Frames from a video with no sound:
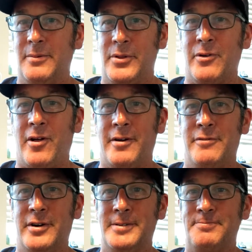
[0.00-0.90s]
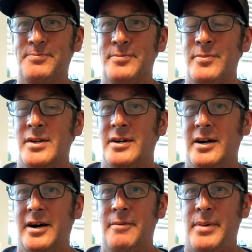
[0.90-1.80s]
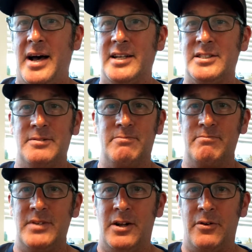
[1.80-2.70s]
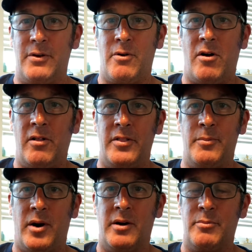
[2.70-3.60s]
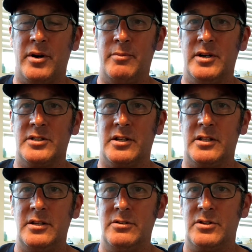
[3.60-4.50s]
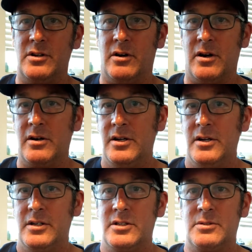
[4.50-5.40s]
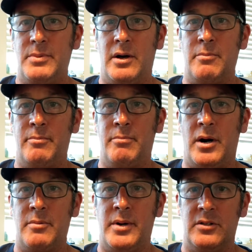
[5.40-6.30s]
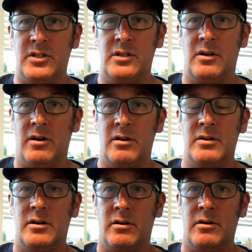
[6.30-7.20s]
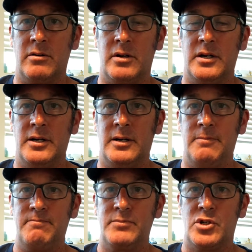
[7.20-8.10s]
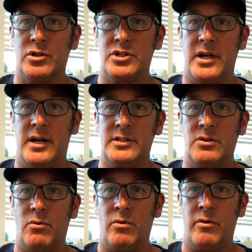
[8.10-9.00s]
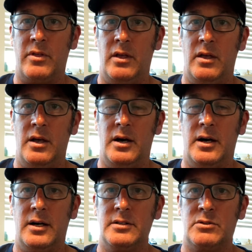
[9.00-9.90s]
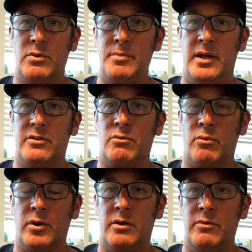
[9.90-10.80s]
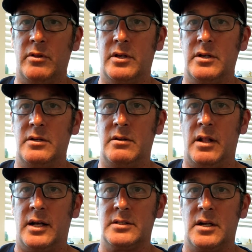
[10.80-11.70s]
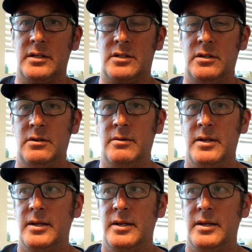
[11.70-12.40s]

They're a lot of fun. Bass, you know, they were all on the bottom pretty much, like they usually are. Just bottom bouncing our jerk shads, or the swim baits were working really good last night too.